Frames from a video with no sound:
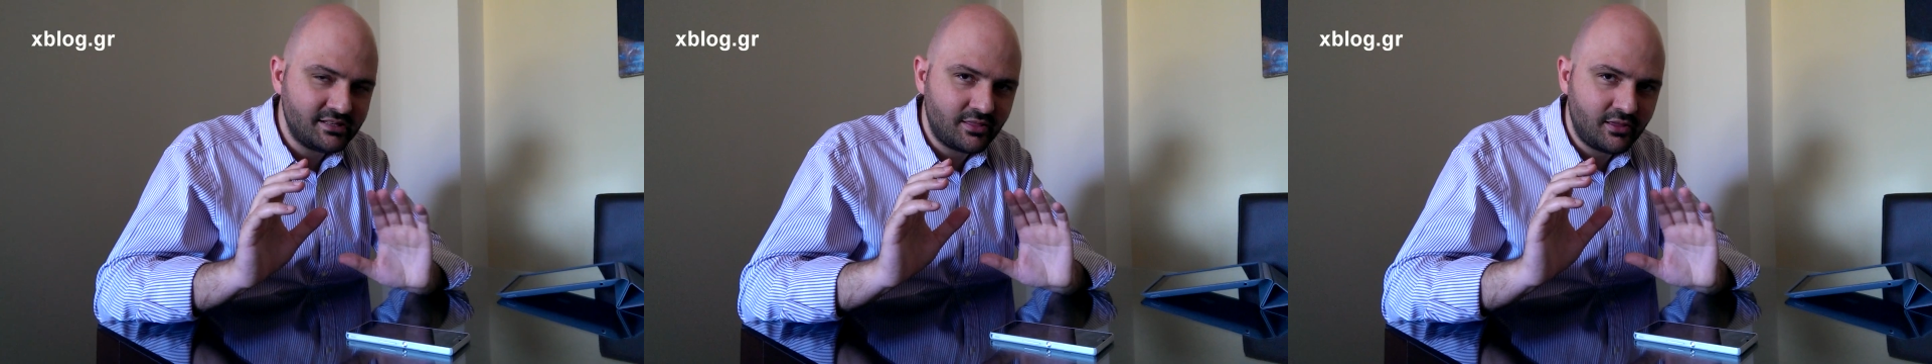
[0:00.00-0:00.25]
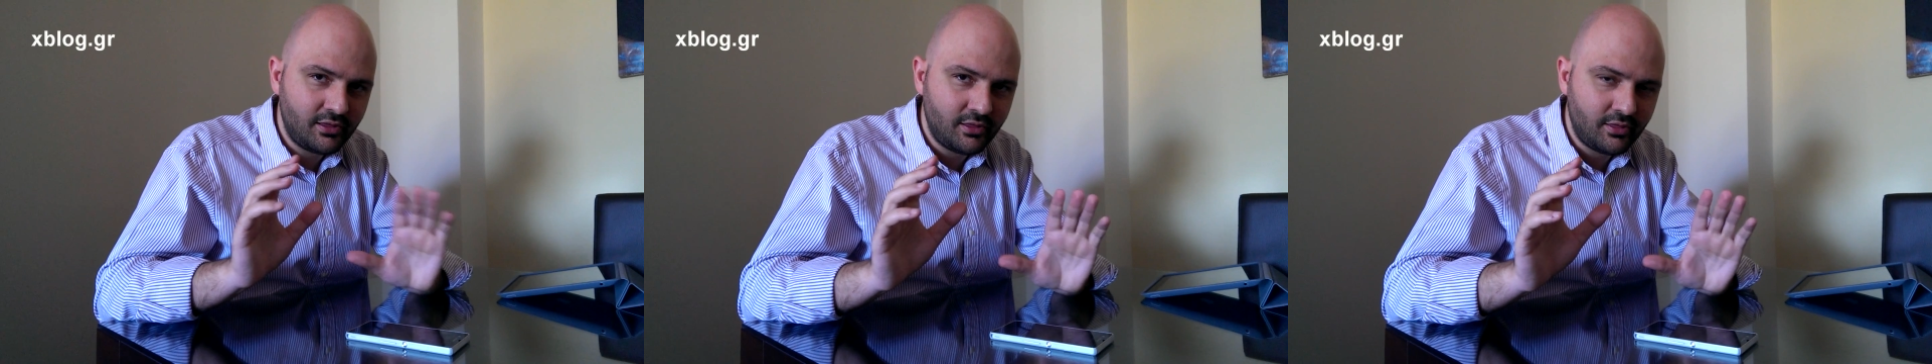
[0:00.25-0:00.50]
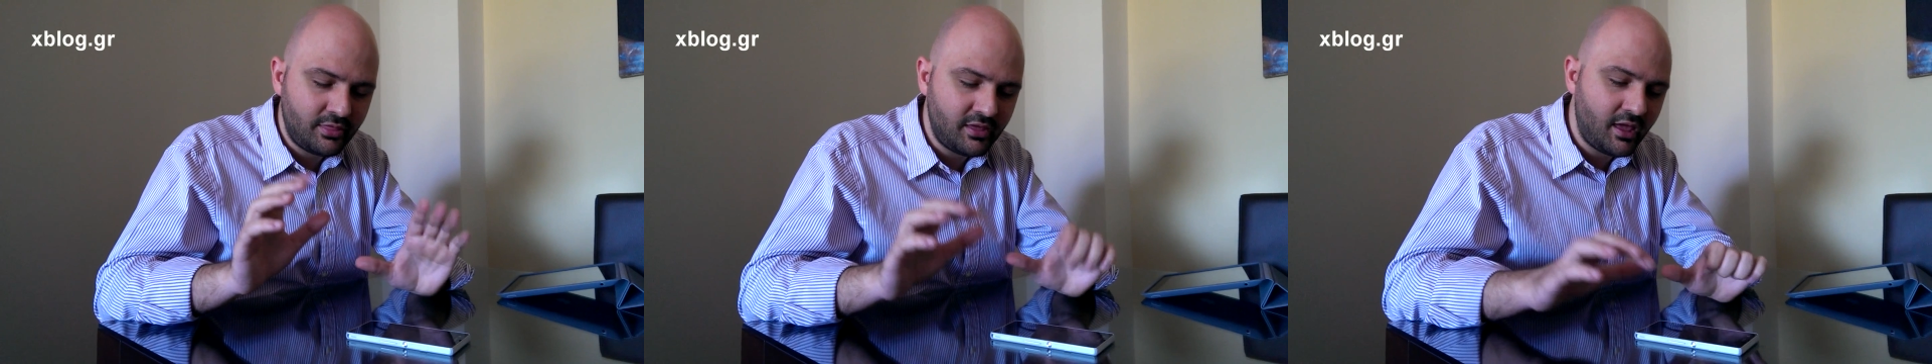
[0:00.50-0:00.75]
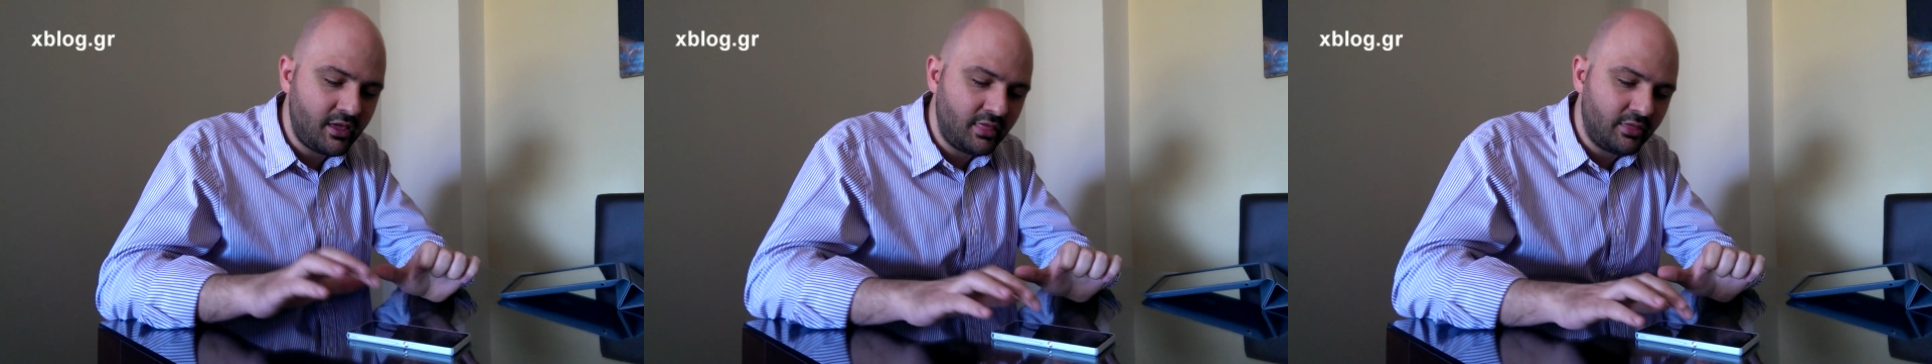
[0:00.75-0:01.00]

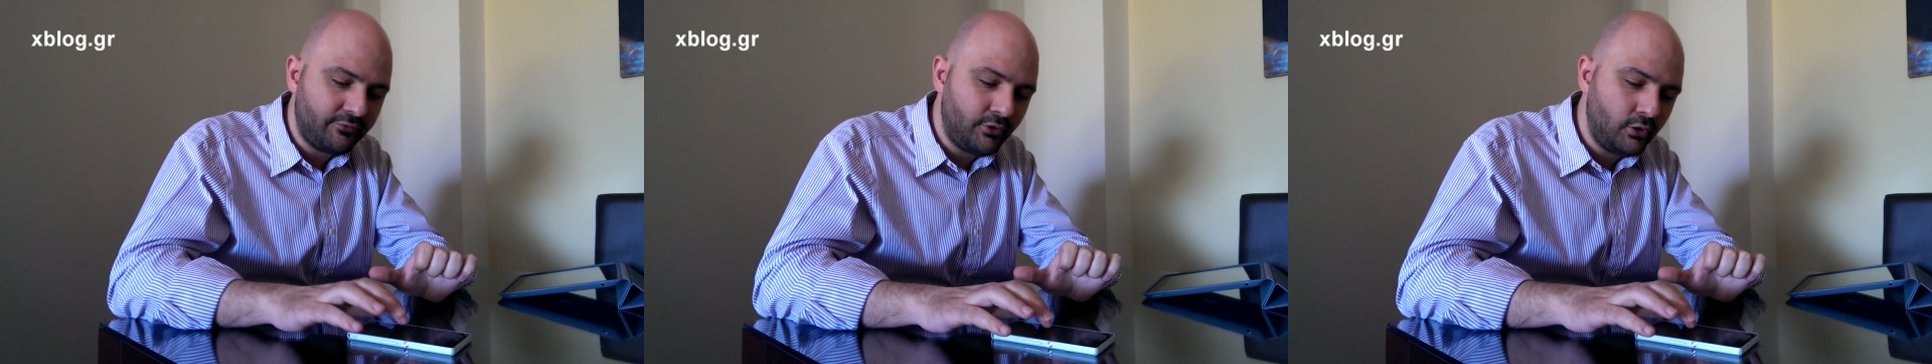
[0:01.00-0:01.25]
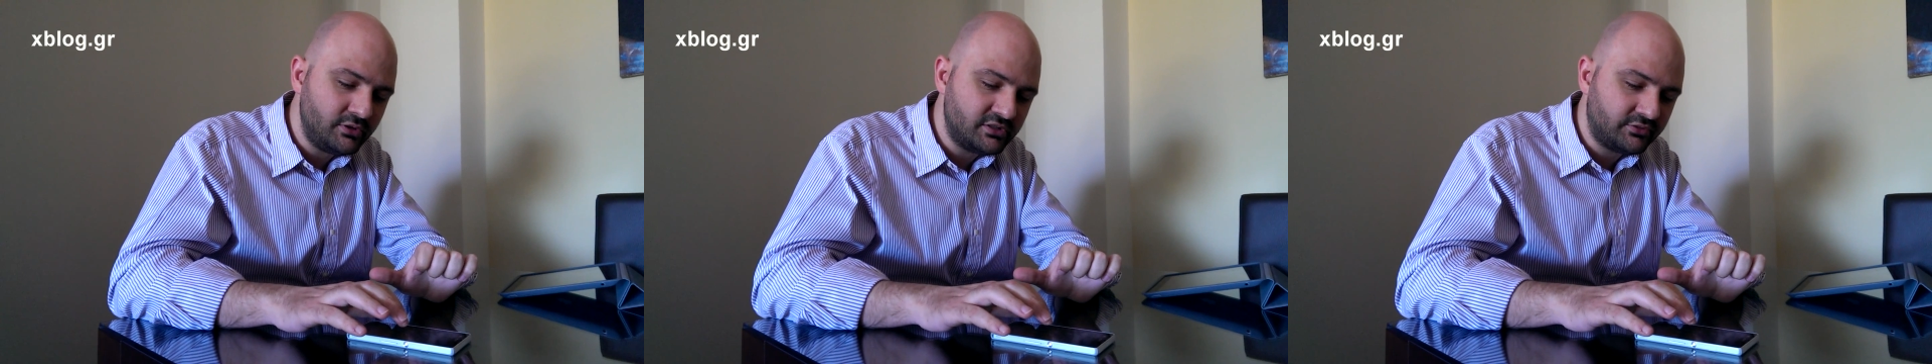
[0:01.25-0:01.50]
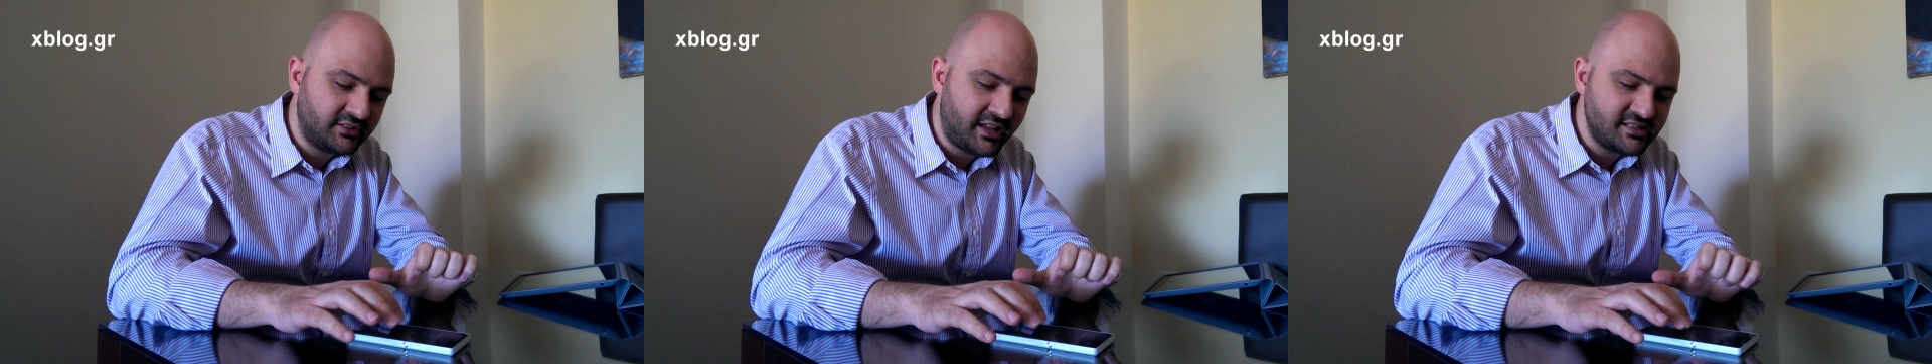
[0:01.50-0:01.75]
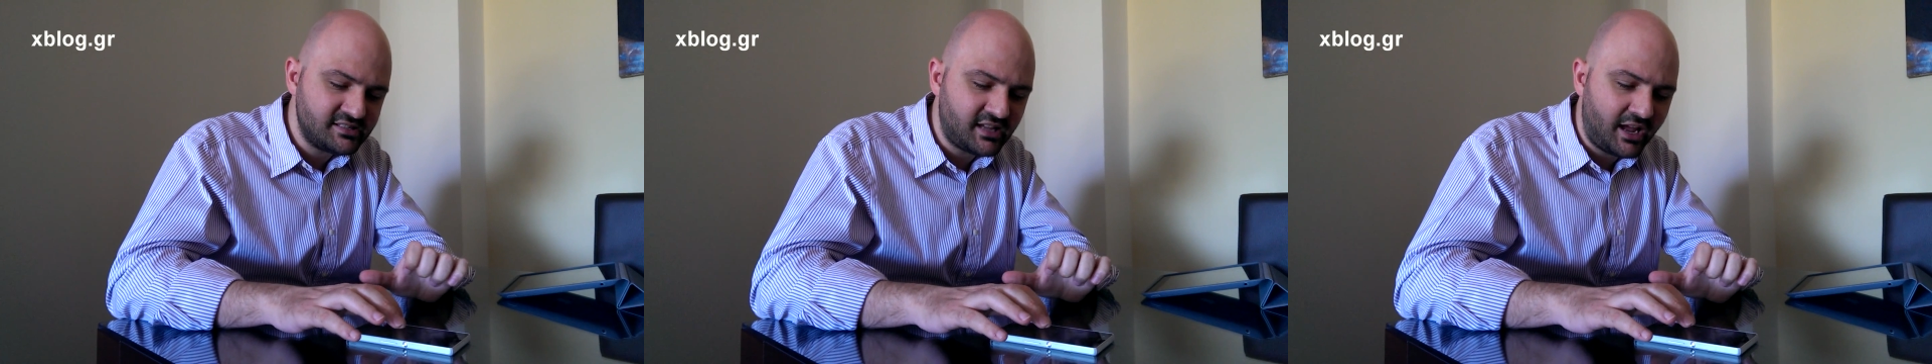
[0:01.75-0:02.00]
the phone is
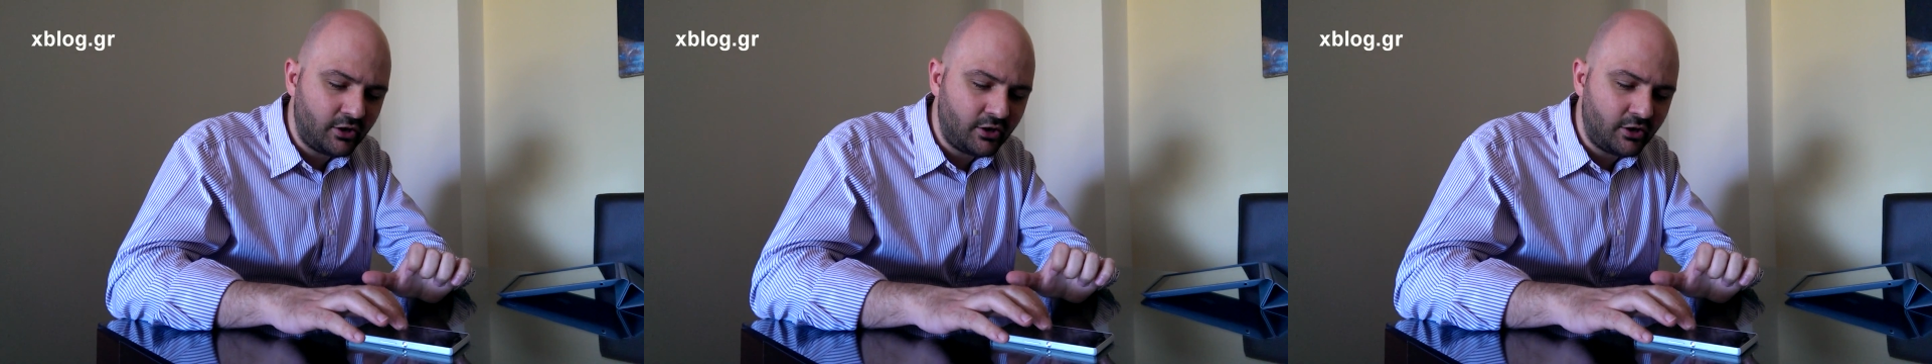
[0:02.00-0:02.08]
fantastic.